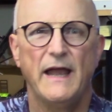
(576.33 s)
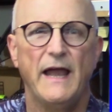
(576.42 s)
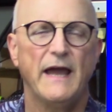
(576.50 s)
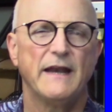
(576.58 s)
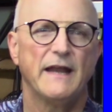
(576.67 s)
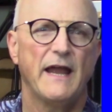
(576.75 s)

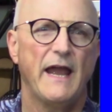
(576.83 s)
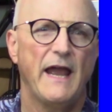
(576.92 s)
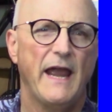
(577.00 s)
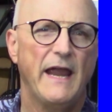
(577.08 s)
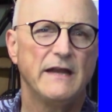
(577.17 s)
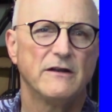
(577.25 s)
At
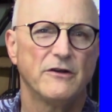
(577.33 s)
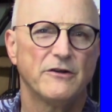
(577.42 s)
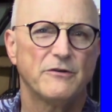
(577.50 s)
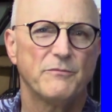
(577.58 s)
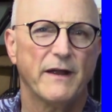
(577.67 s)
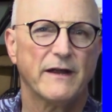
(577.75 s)
eight
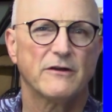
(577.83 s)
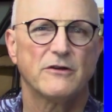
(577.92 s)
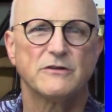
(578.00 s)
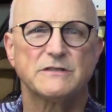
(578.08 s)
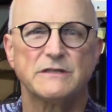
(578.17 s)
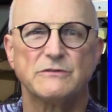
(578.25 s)
hundred
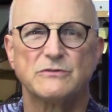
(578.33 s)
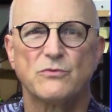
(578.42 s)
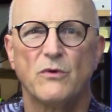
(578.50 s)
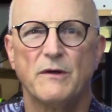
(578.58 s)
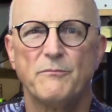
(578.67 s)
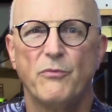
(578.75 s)
megahertz, it was
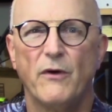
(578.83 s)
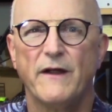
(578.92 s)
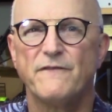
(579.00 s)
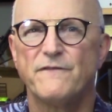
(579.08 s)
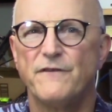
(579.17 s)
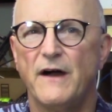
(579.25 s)
one
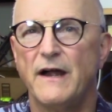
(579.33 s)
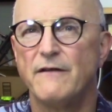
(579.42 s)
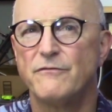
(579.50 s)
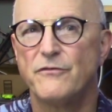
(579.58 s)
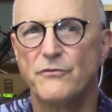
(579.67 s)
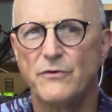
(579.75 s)
point
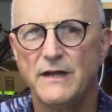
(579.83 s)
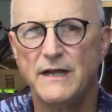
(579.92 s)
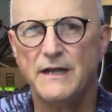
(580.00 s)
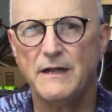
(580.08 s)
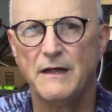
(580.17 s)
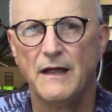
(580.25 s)
five
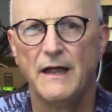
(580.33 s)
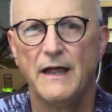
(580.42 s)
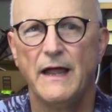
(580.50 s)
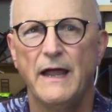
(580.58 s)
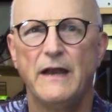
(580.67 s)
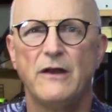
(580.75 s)
three.
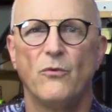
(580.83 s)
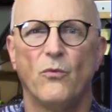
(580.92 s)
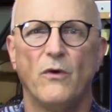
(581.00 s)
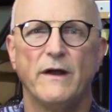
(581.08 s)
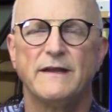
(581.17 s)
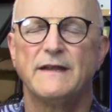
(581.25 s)
And at
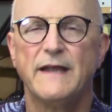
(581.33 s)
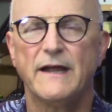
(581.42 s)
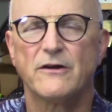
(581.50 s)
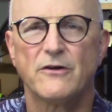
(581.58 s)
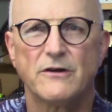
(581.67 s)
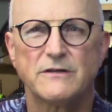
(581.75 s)
one
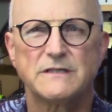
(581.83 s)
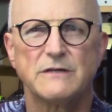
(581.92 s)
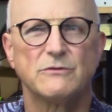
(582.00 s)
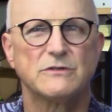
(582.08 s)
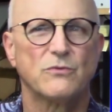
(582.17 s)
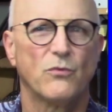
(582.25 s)
gigahertz,
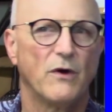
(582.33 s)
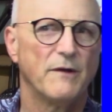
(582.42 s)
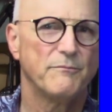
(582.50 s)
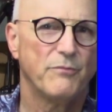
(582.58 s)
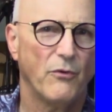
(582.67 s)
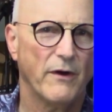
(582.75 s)
it was
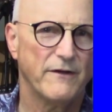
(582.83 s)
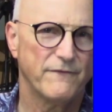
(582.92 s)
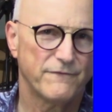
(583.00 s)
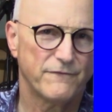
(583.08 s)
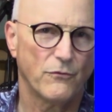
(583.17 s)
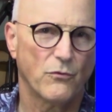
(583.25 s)
one point
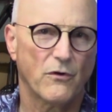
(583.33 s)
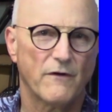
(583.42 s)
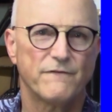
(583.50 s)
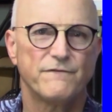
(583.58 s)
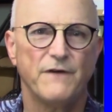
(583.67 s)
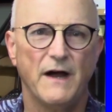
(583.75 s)
four
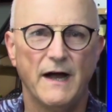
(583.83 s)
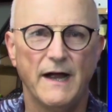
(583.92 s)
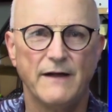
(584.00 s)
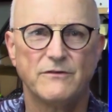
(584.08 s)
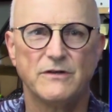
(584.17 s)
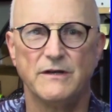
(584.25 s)

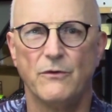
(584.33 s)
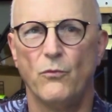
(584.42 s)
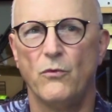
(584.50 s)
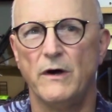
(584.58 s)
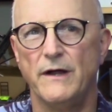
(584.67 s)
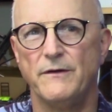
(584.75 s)
five to
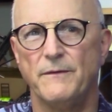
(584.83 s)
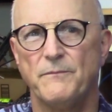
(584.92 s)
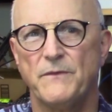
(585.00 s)
one.